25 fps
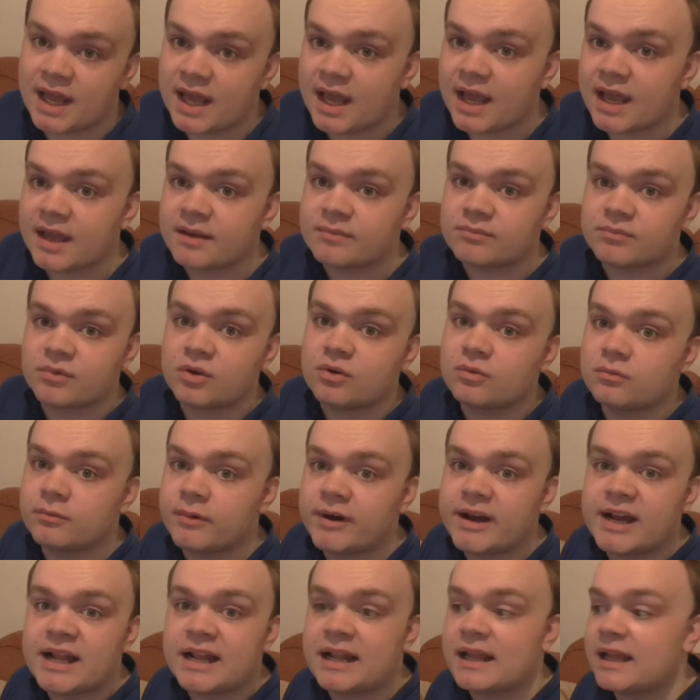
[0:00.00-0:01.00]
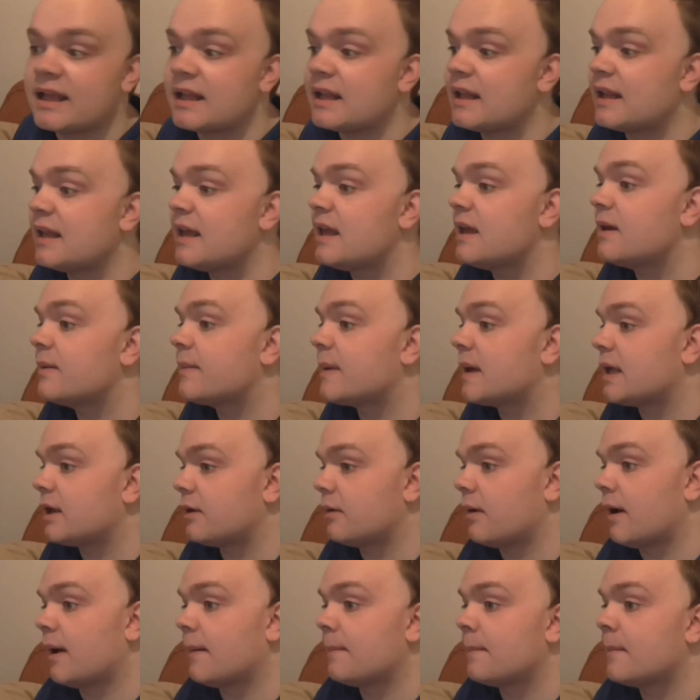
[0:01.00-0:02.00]
here. Not really a leak, but
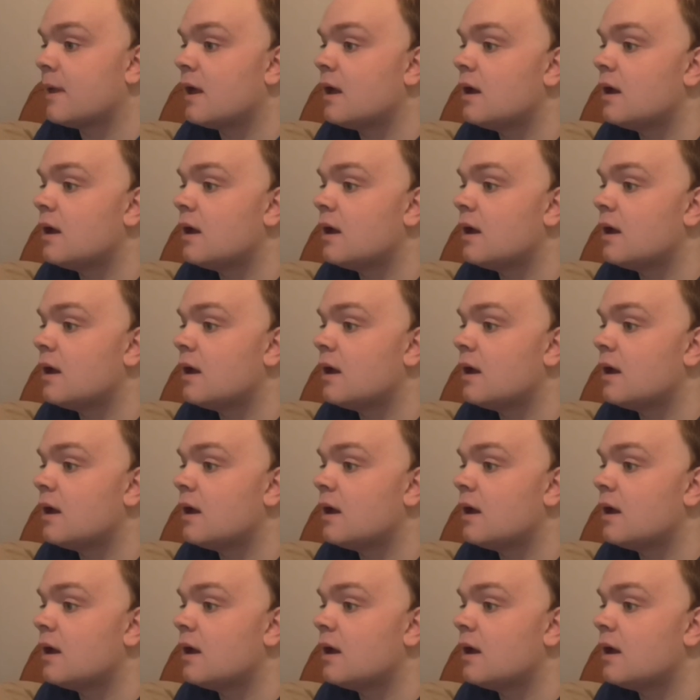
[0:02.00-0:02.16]
anyway.